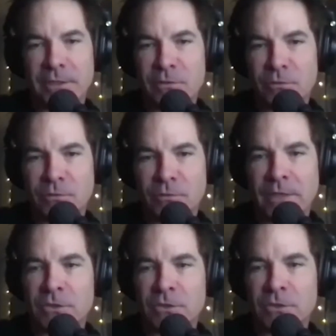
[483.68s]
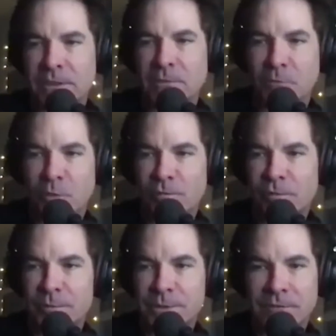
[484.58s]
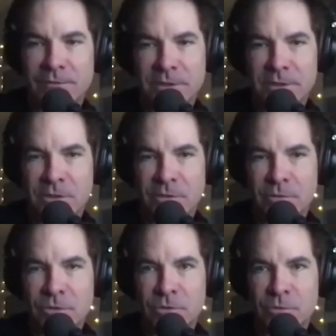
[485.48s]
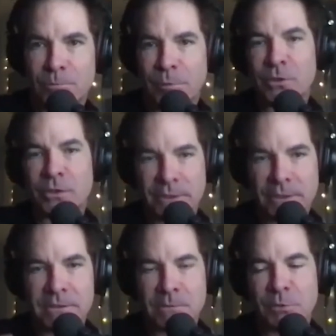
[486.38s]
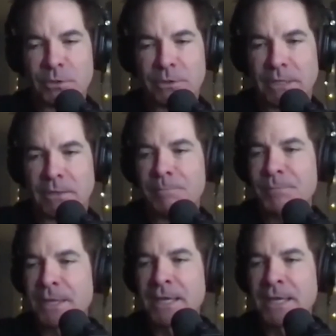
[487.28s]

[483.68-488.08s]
who actually he moved from San Francisco to Berkeley. He's in Berkeley now.